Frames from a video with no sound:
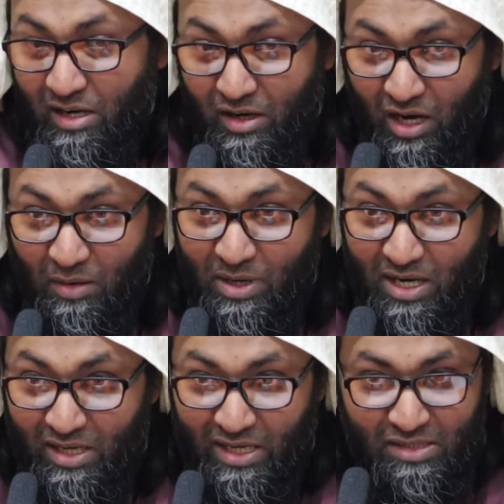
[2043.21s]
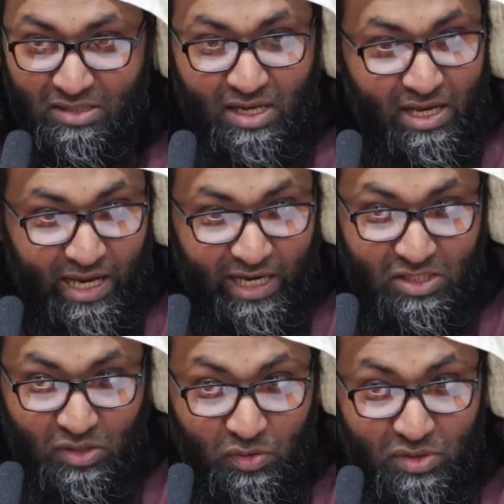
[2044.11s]
Rahman is
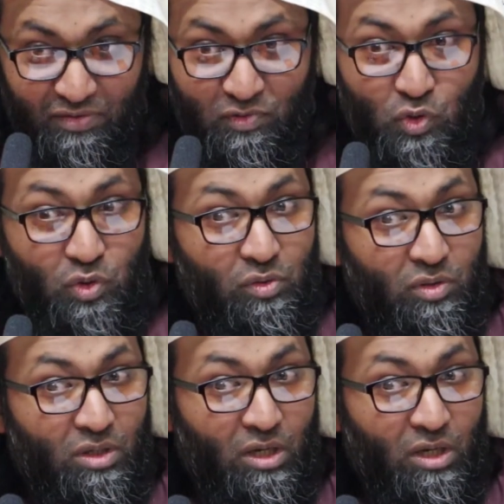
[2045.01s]
exclusive to